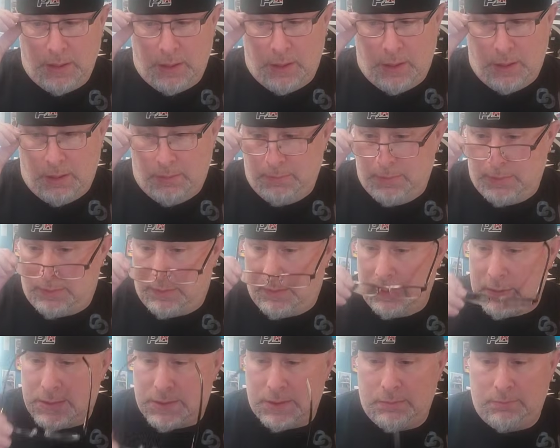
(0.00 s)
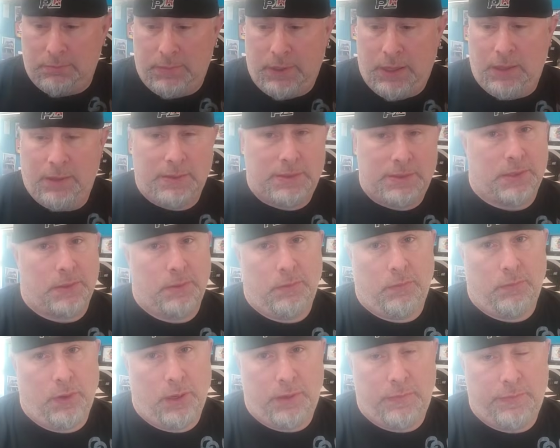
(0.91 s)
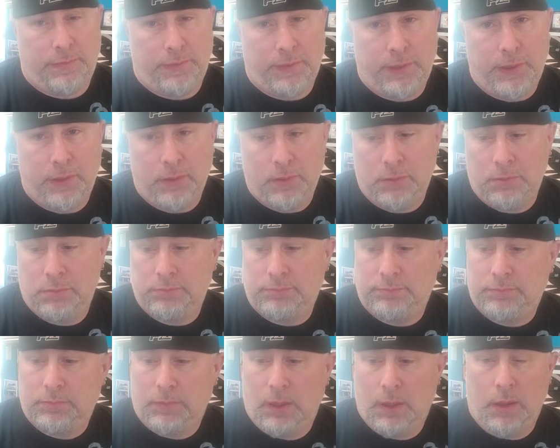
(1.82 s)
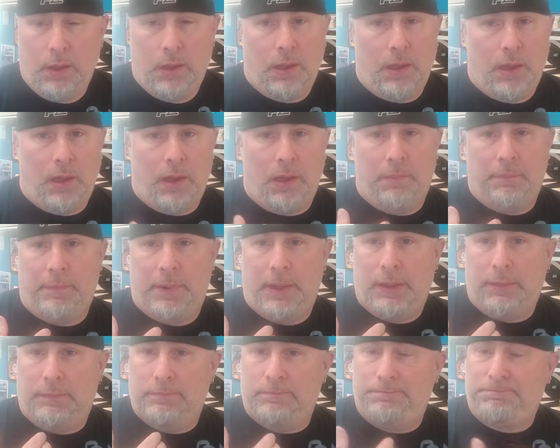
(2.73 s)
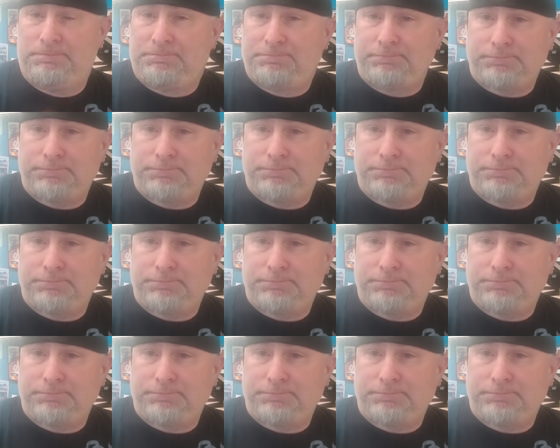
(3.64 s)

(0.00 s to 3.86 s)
It doesn't mean it's going to work for you, but